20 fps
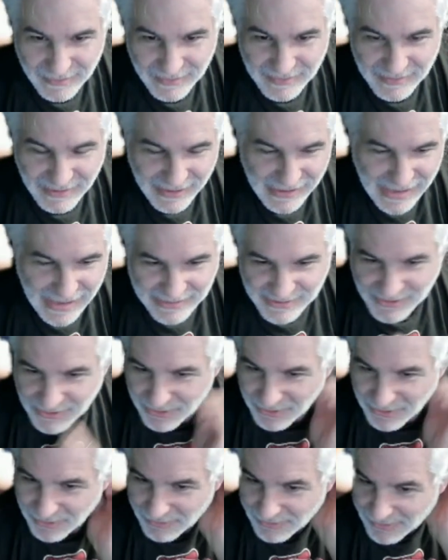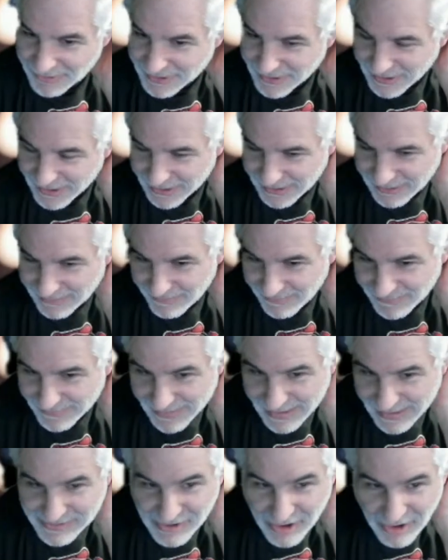See, that's cool. Good.
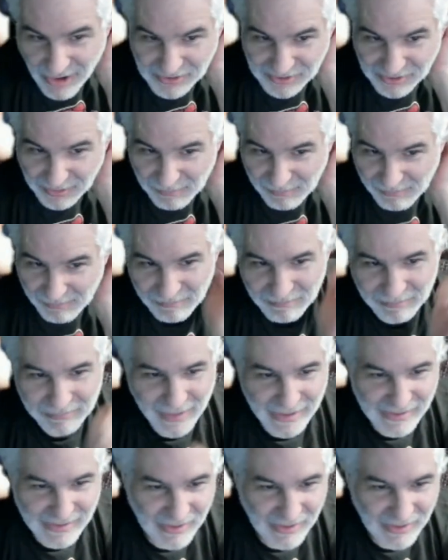That's awesome. That's